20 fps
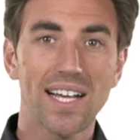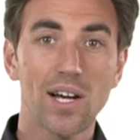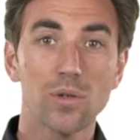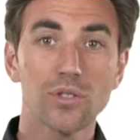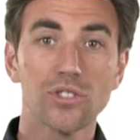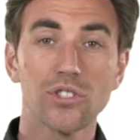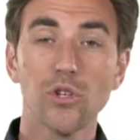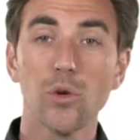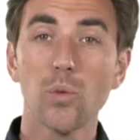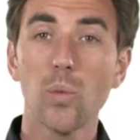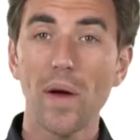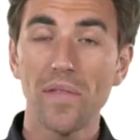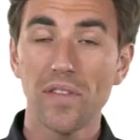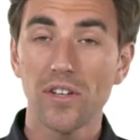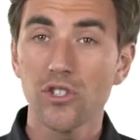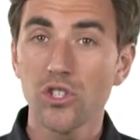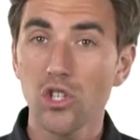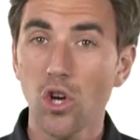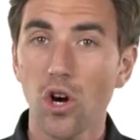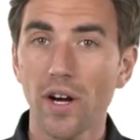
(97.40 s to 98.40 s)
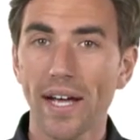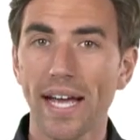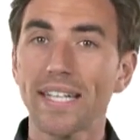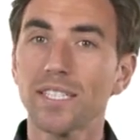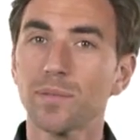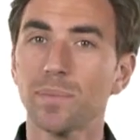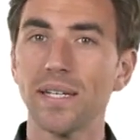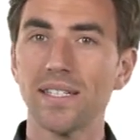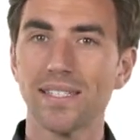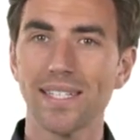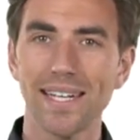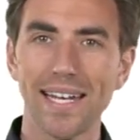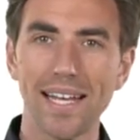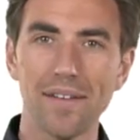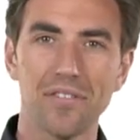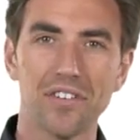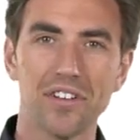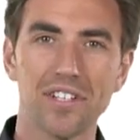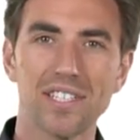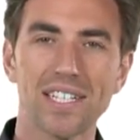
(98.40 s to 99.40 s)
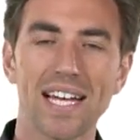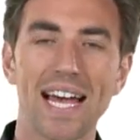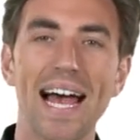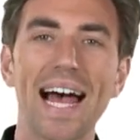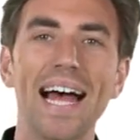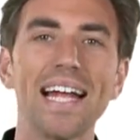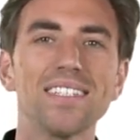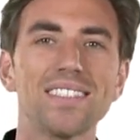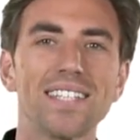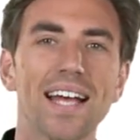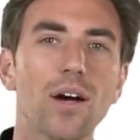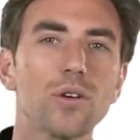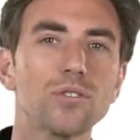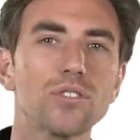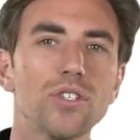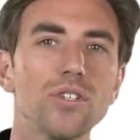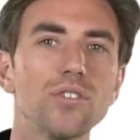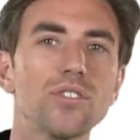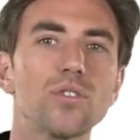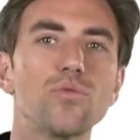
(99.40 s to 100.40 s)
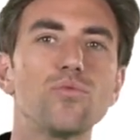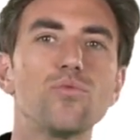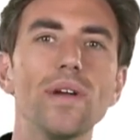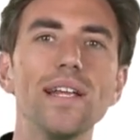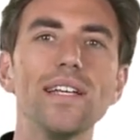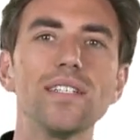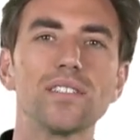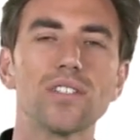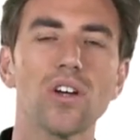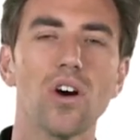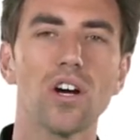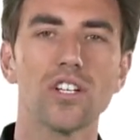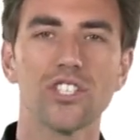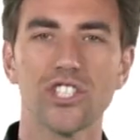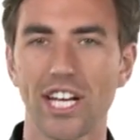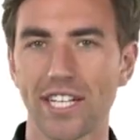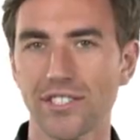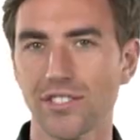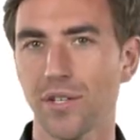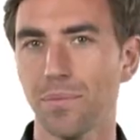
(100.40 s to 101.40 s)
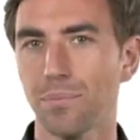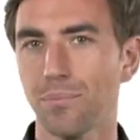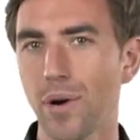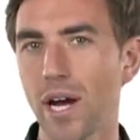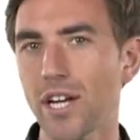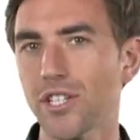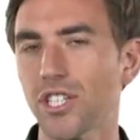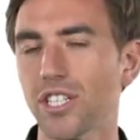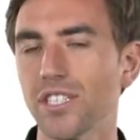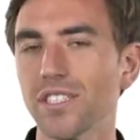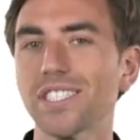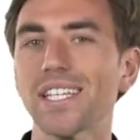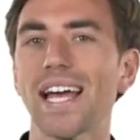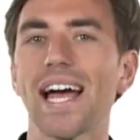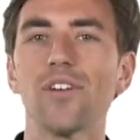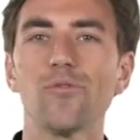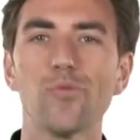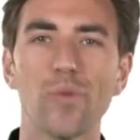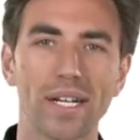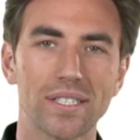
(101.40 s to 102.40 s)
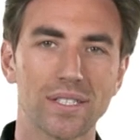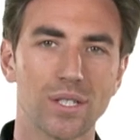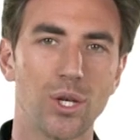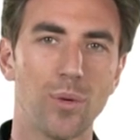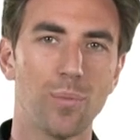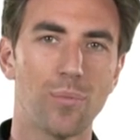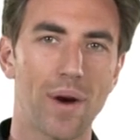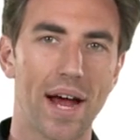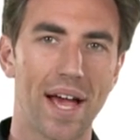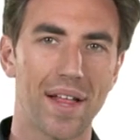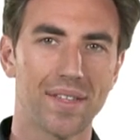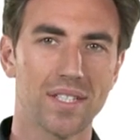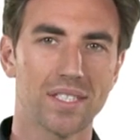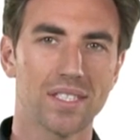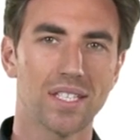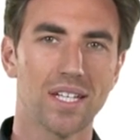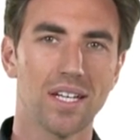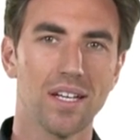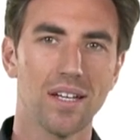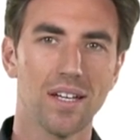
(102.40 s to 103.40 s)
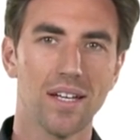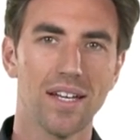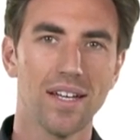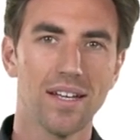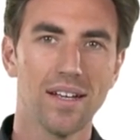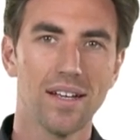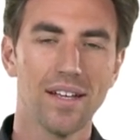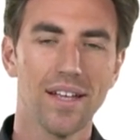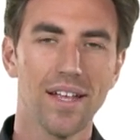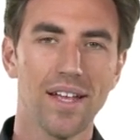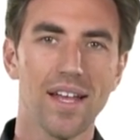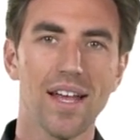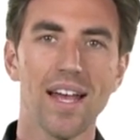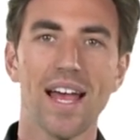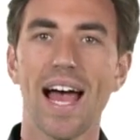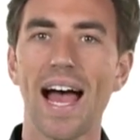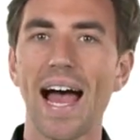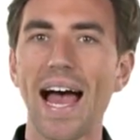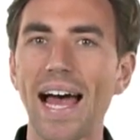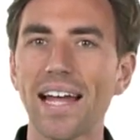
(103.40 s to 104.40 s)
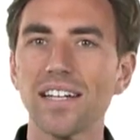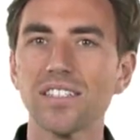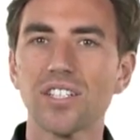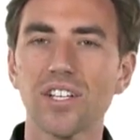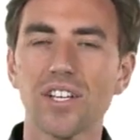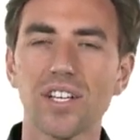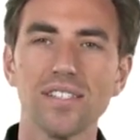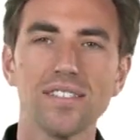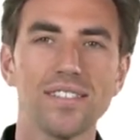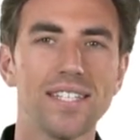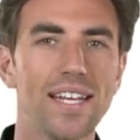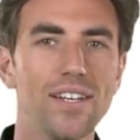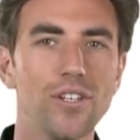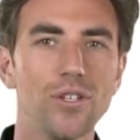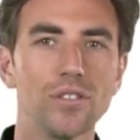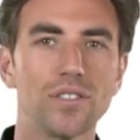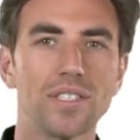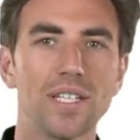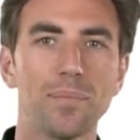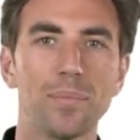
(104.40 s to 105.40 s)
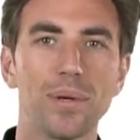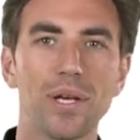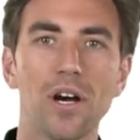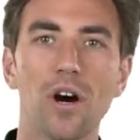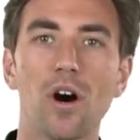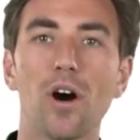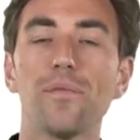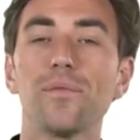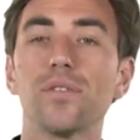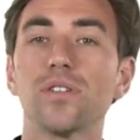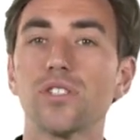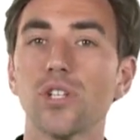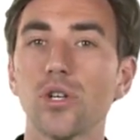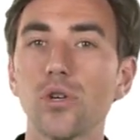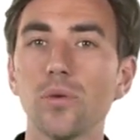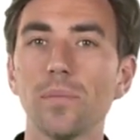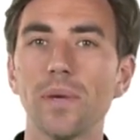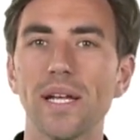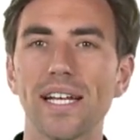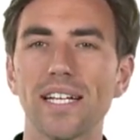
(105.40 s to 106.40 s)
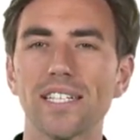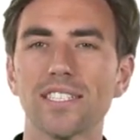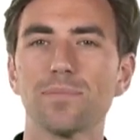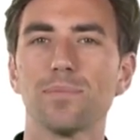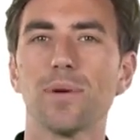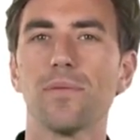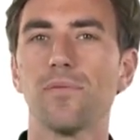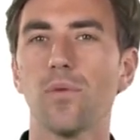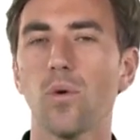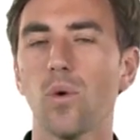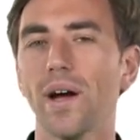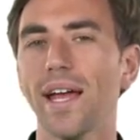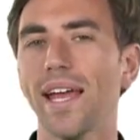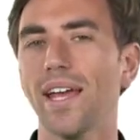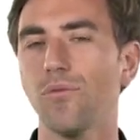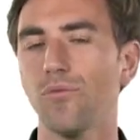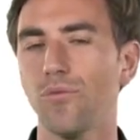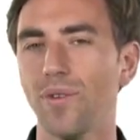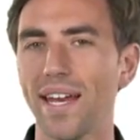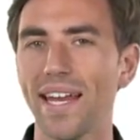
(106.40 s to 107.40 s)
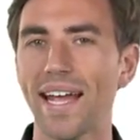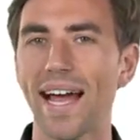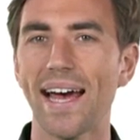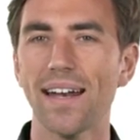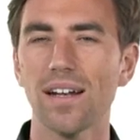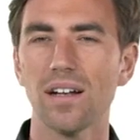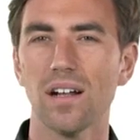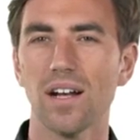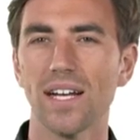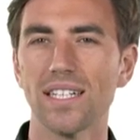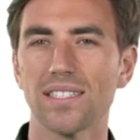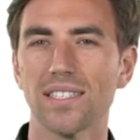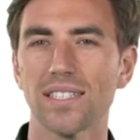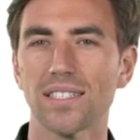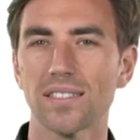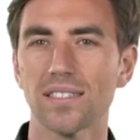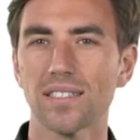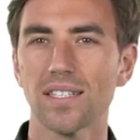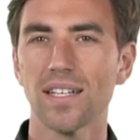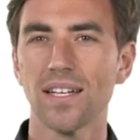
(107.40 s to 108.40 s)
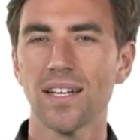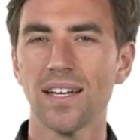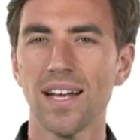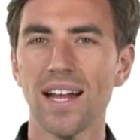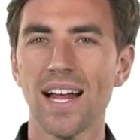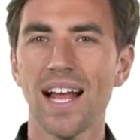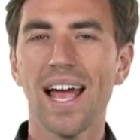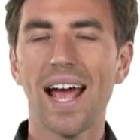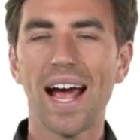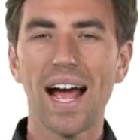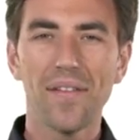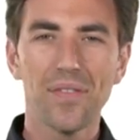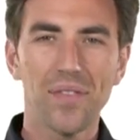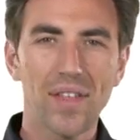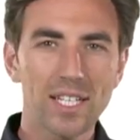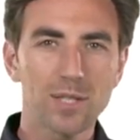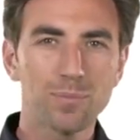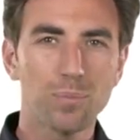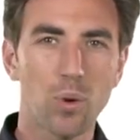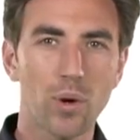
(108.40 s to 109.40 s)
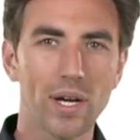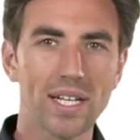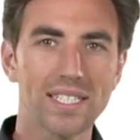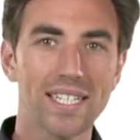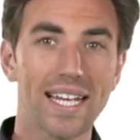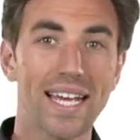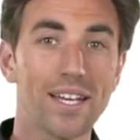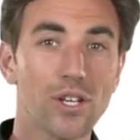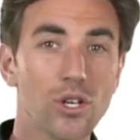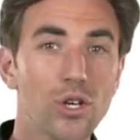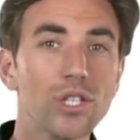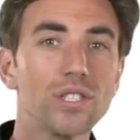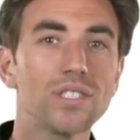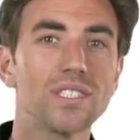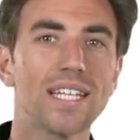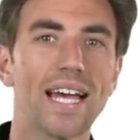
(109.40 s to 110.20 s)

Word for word: tells you when the shock has been delivered and tells you to restart chest compressions and rescue breaths, and to continue C P R for two minutes before it reanalyzes. At this point, it could